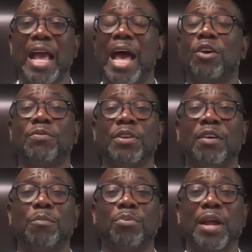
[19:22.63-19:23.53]
I don't
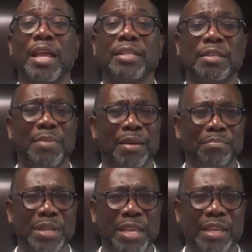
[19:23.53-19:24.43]
feel a praise in my
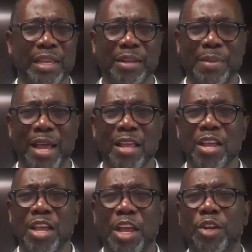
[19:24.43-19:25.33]
being and in my
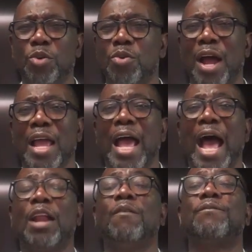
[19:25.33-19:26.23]
and who I
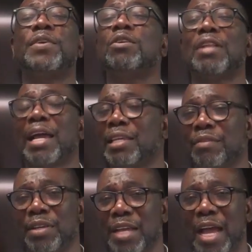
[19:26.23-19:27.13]
I don't feel like
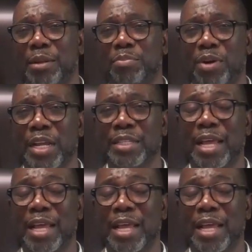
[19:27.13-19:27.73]
giving God the praise.